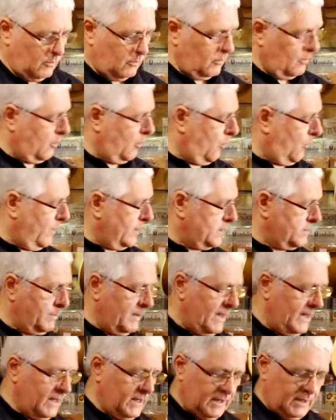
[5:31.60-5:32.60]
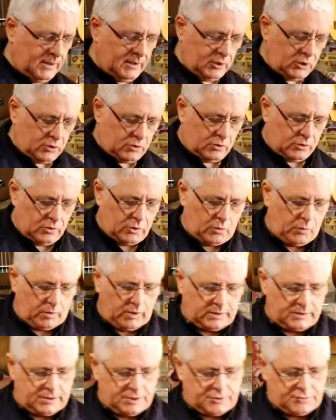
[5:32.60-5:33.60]
Always buy good
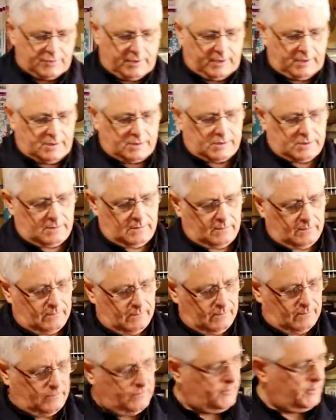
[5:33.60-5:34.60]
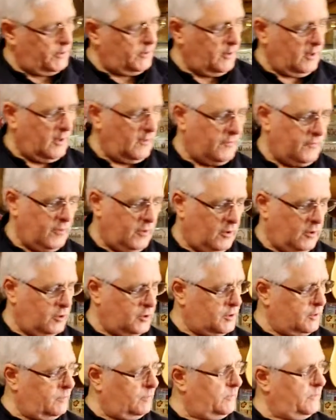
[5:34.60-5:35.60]
quality strings. They're not a
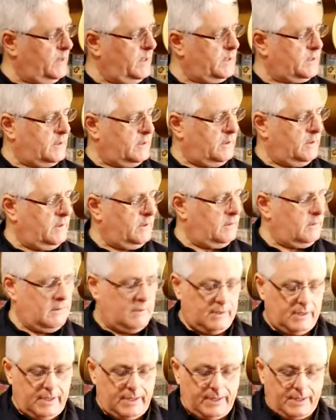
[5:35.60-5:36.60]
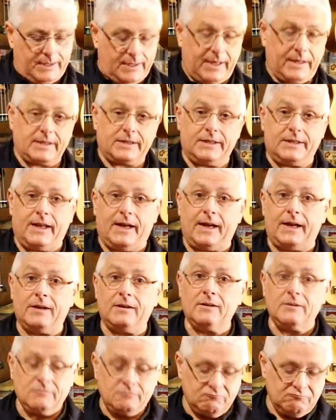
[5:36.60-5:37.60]
fortune. These are $8.99,
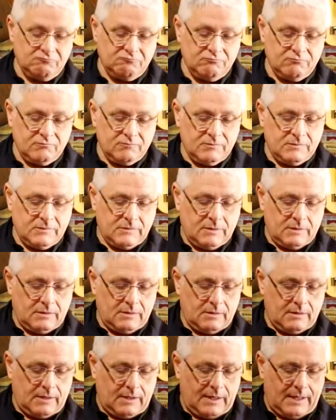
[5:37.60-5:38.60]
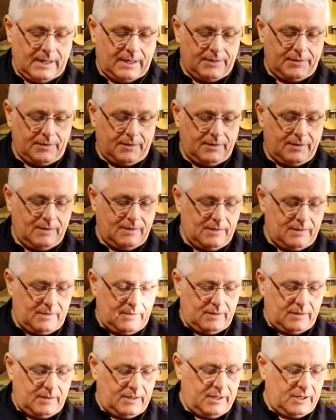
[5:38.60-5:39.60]
and
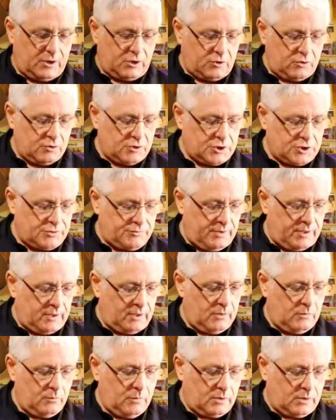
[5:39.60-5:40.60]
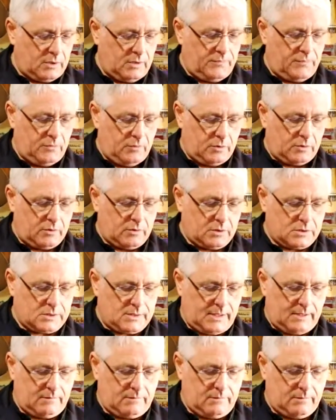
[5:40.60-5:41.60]
a good string will give you a good
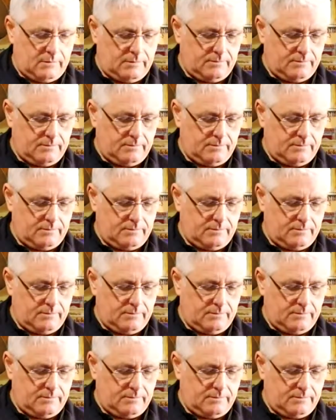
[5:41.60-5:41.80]
sound.